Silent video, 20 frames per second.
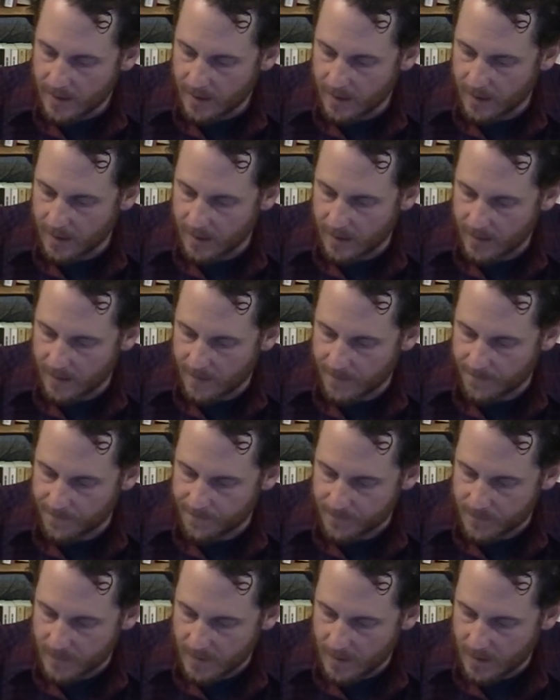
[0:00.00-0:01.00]

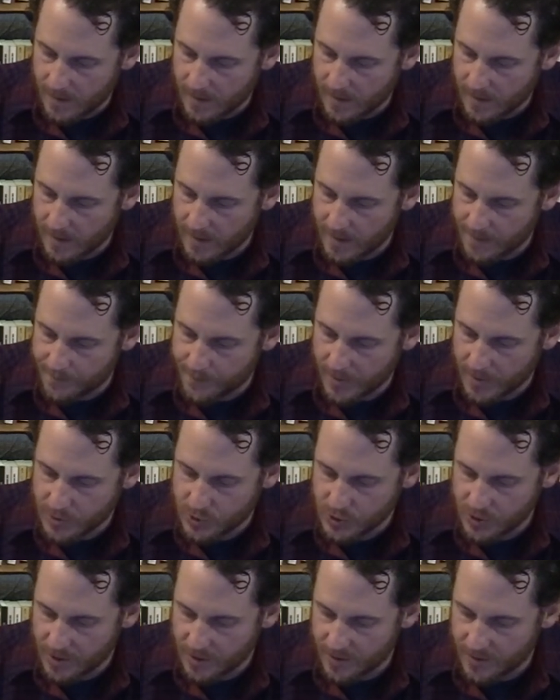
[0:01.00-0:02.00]
a
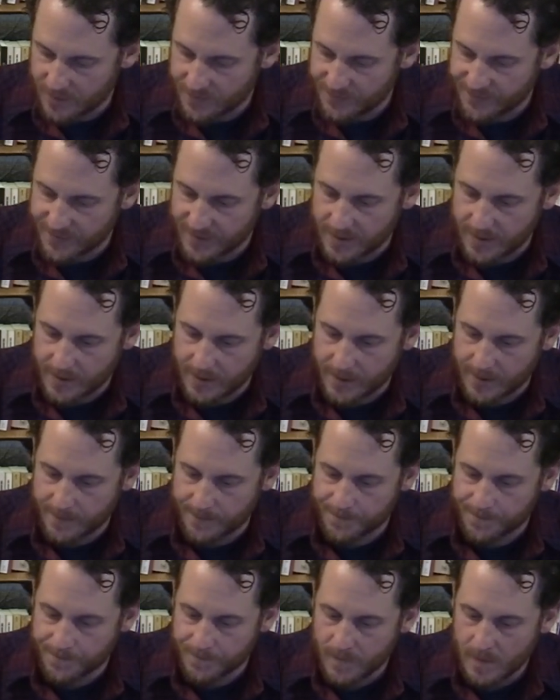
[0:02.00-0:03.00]
bunch of